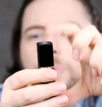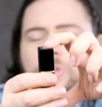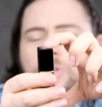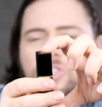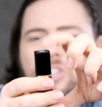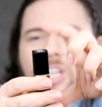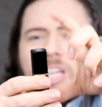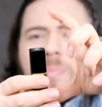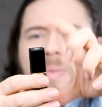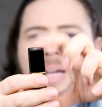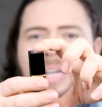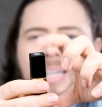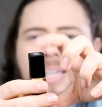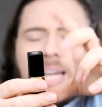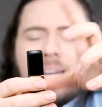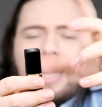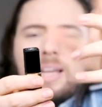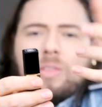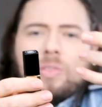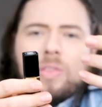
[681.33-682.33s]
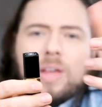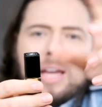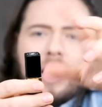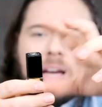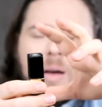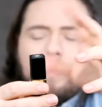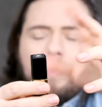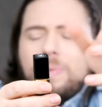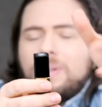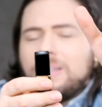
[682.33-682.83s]
pushing magnetic thing
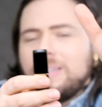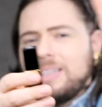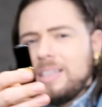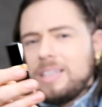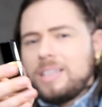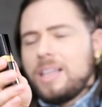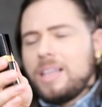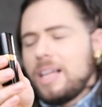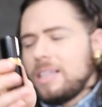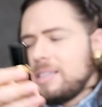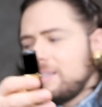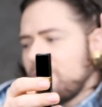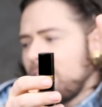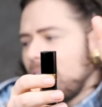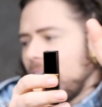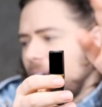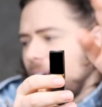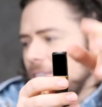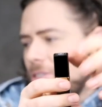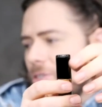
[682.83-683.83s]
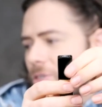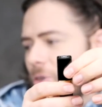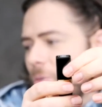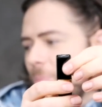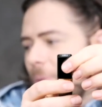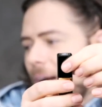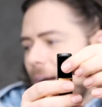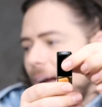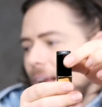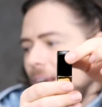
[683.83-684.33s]
up, that's fine too,
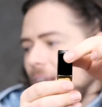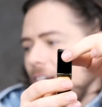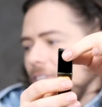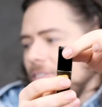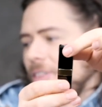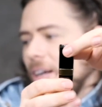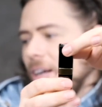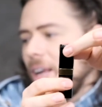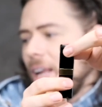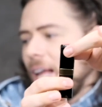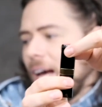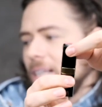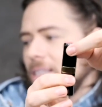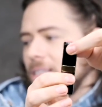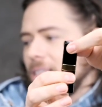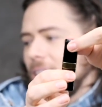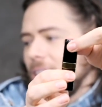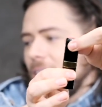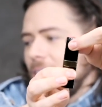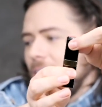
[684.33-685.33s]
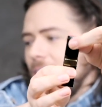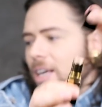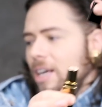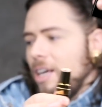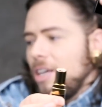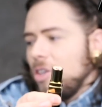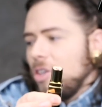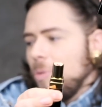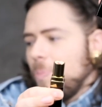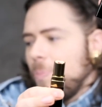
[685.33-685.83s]
but I love the classic.
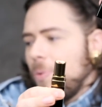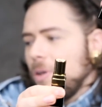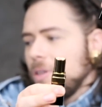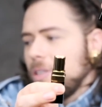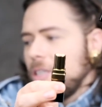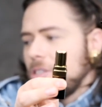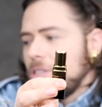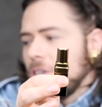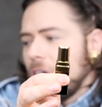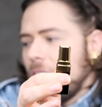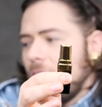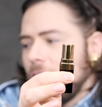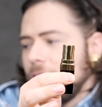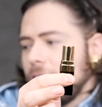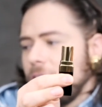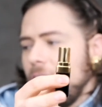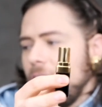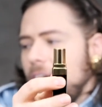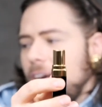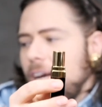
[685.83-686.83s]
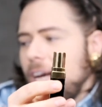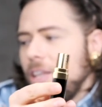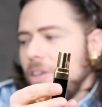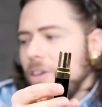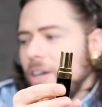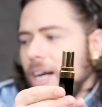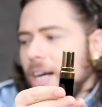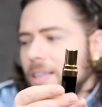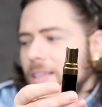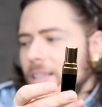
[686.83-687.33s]
You pull this off and you
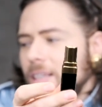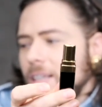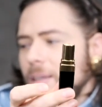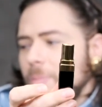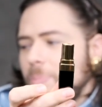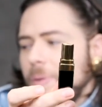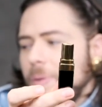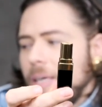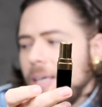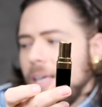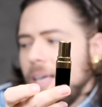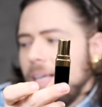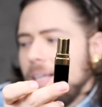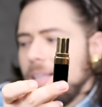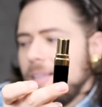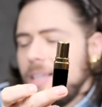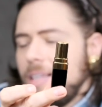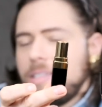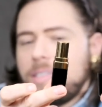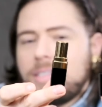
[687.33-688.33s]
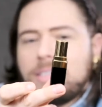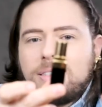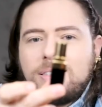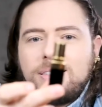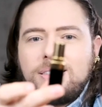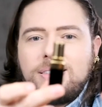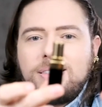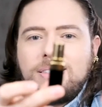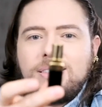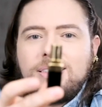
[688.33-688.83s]
got the lippy. This,
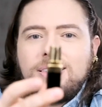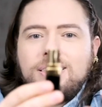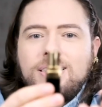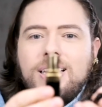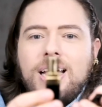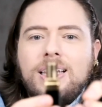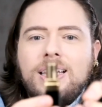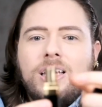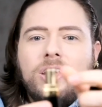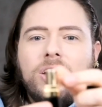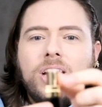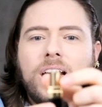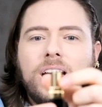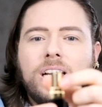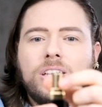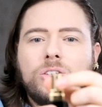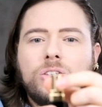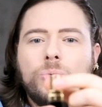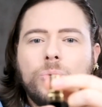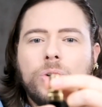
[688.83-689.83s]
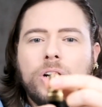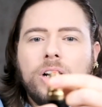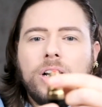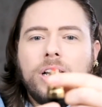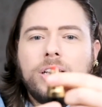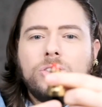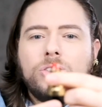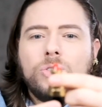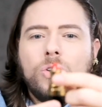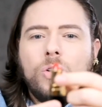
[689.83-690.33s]
and then you got to twirl
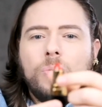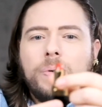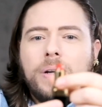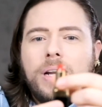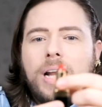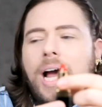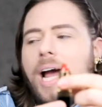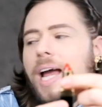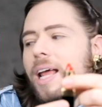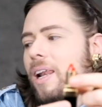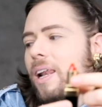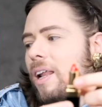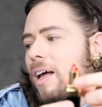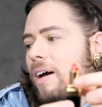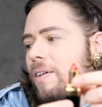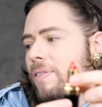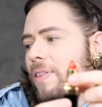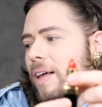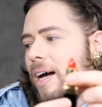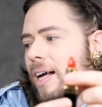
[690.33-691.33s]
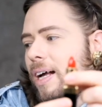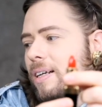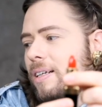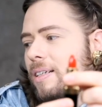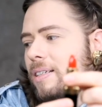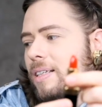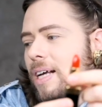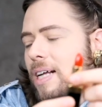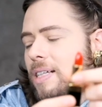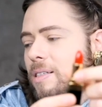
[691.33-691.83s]
it to open it. I love that.
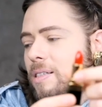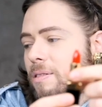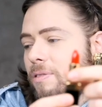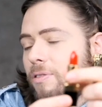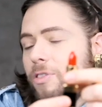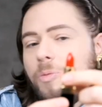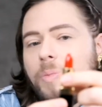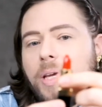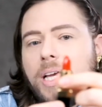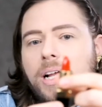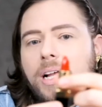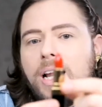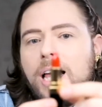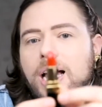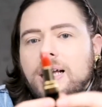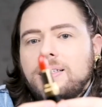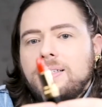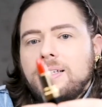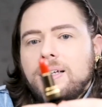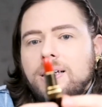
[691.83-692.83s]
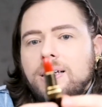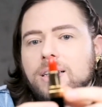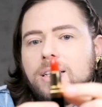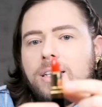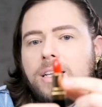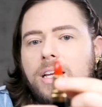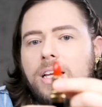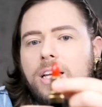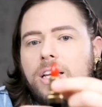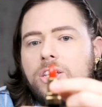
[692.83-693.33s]
That's, to me, classic
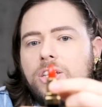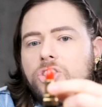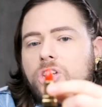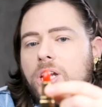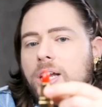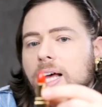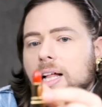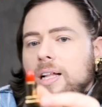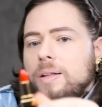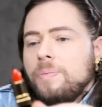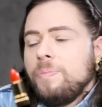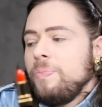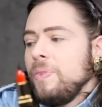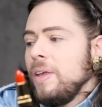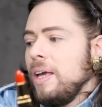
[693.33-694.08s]
Chanel.